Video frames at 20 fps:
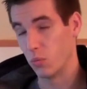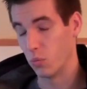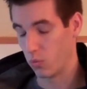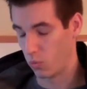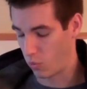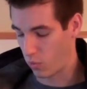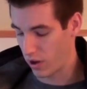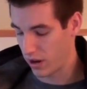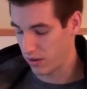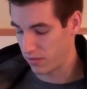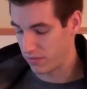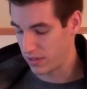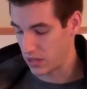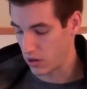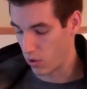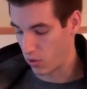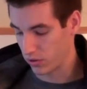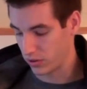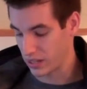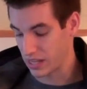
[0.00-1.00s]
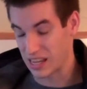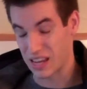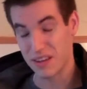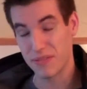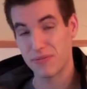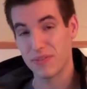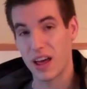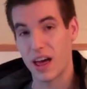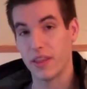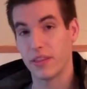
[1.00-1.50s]
one of the only,
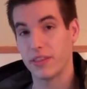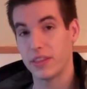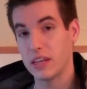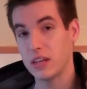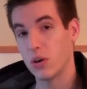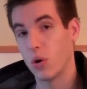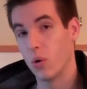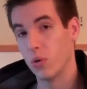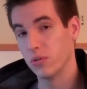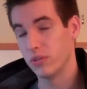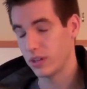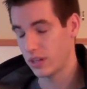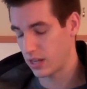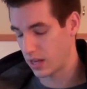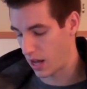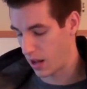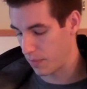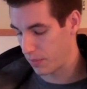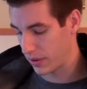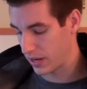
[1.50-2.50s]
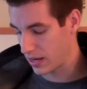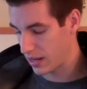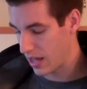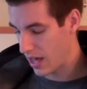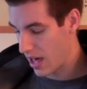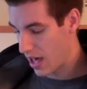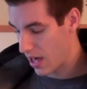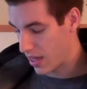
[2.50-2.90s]
if not the only company